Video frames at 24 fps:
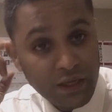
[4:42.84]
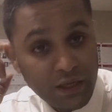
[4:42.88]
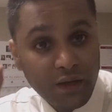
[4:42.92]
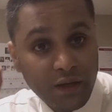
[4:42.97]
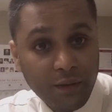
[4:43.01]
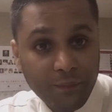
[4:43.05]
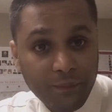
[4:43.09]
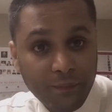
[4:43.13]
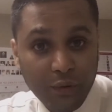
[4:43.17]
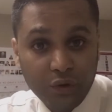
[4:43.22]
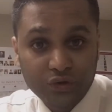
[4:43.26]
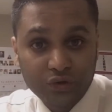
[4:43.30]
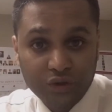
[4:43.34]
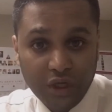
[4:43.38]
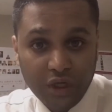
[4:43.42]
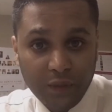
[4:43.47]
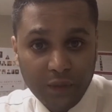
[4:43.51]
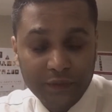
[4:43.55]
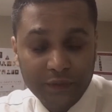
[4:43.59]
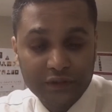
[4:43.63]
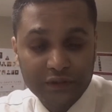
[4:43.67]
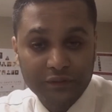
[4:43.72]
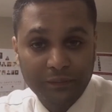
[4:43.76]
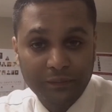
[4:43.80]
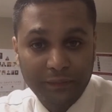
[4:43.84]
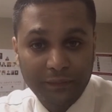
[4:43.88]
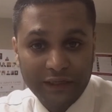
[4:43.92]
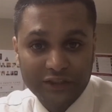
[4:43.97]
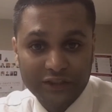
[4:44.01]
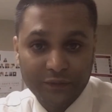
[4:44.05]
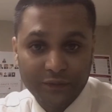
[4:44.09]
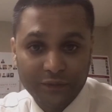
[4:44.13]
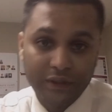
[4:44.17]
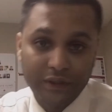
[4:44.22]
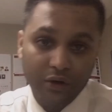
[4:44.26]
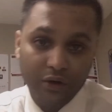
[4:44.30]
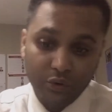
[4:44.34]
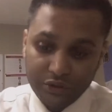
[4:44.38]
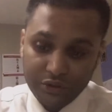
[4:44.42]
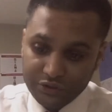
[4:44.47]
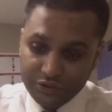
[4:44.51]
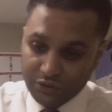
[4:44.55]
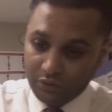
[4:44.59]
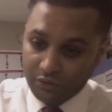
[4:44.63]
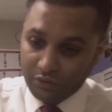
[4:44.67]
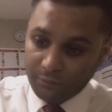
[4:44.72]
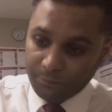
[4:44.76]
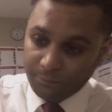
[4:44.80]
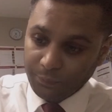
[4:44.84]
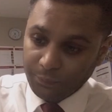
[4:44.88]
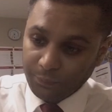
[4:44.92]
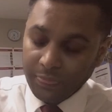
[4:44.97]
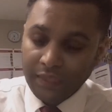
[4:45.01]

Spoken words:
Both copies must be original.